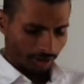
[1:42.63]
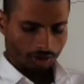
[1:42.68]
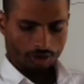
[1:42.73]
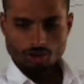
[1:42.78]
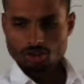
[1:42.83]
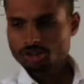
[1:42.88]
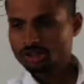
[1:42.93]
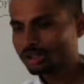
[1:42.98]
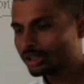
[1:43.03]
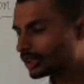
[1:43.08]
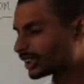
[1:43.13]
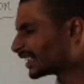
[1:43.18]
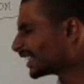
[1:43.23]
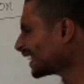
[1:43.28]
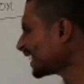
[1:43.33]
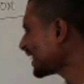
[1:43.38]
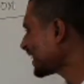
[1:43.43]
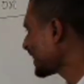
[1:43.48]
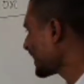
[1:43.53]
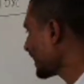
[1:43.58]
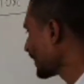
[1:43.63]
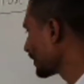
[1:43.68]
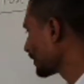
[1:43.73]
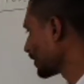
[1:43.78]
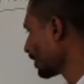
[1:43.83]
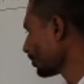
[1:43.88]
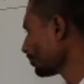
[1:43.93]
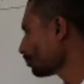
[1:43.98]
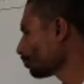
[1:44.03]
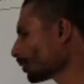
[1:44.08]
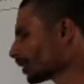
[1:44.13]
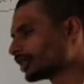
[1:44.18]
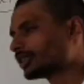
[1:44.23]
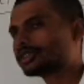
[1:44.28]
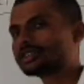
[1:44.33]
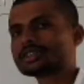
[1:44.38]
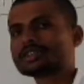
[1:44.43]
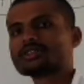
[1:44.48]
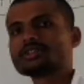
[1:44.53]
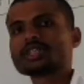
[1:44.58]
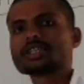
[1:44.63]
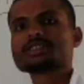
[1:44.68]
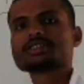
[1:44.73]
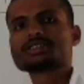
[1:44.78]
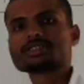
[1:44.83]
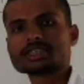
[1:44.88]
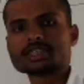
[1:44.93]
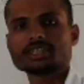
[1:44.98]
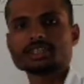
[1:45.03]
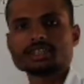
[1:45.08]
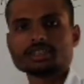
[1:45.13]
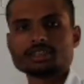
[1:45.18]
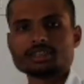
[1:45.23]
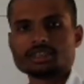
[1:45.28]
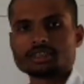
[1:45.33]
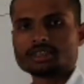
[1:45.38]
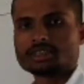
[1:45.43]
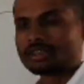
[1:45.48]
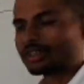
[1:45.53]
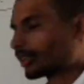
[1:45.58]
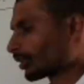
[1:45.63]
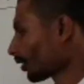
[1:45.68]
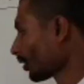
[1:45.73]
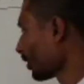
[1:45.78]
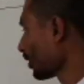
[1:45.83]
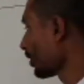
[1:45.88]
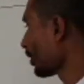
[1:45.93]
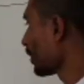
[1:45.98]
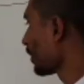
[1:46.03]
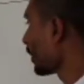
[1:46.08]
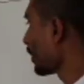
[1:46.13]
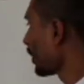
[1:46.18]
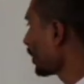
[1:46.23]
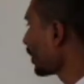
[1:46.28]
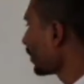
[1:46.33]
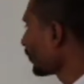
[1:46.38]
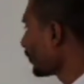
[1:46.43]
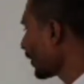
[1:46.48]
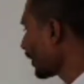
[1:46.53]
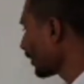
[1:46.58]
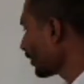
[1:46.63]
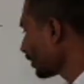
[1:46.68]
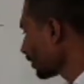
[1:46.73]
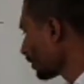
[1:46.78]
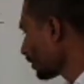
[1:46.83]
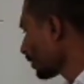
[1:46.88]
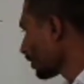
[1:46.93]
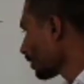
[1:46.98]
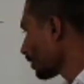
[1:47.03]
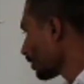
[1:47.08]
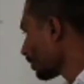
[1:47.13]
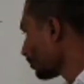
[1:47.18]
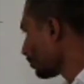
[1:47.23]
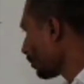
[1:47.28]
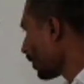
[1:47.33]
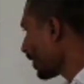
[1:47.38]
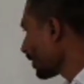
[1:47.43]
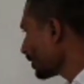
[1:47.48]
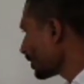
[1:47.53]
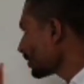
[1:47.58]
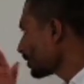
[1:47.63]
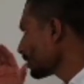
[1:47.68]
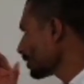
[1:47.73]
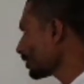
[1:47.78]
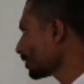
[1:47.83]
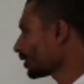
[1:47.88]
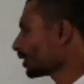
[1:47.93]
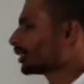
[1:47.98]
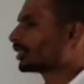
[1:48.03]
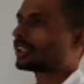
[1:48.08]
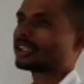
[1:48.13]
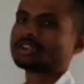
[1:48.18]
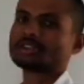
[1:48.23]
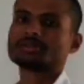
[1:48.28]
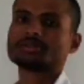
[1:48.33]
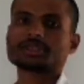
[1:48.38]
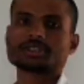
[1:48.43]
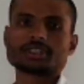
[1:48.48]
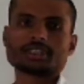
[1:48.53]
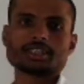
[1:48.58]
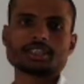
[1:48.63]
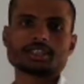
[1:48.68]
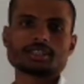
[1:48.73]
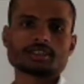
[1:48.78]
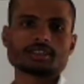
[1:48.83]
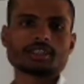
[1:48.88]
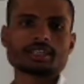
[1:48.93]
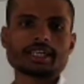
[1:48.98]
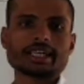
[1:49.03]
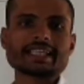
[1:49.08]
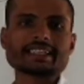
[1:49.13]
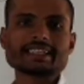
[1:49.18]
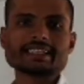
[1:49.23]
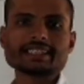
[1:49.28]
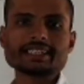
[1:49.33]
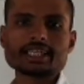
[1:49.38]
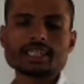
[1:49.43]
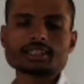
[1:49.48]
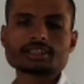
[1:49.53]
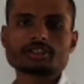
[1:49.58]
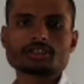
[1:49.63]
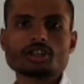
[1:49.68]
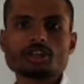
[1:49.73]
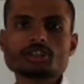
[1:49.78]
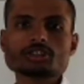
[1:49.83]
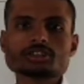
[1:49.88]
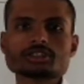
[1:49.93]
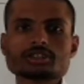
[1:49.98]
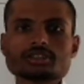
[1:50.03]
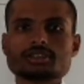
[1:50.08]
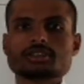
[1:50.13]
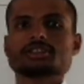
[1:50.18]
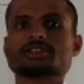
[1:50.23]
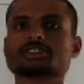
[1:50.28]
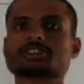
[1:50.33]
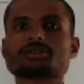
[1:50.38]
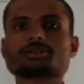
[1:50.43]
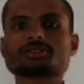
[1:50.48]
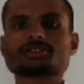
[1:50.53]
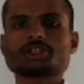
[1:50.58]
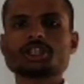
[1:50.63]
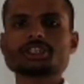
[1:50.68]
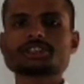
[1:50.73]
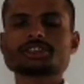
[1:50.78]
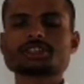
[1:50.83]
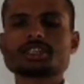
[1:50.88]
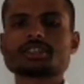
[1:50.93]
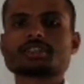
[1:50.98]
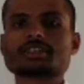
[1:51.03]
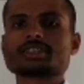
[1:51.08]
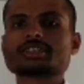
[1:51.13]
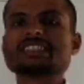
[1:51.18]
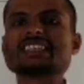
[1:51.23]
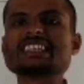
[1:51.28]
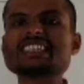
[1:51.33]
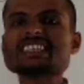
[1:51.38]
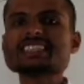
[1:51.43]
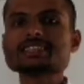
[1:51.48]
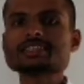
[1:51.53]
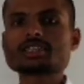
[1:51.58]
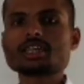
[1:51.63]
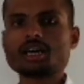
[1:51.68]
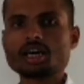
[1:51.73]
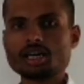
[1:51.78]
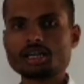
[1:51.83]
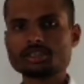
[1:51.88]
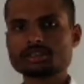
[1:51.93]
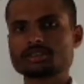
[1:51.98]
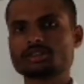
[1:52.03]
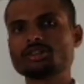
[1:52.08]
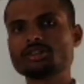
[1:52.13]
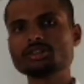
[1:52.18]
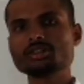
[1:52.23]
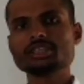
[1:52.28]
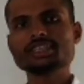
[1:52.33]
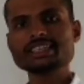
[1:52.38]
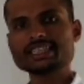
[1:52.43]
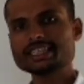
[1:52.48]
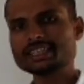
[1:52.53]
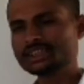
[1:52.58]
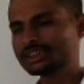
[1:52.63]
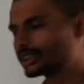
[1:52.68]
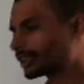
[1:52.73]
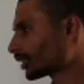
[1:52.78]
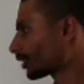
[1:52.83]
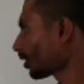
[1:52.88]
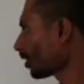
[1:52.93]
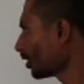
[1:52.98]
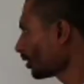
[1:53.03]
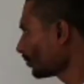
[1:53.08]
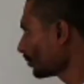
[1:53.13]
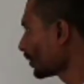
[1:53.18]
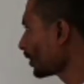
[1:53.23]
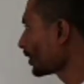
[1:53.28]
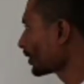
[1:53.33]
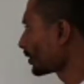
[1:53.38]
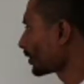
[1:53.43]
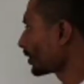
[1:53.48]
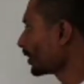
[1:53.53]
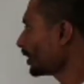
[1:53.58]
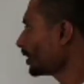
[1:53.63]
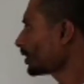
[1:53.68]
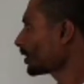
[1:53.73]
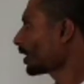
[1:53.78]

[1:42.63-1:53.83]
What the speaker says: in all these examples you can see even minus is written over there and they are not subtraction. These are only addition. On first,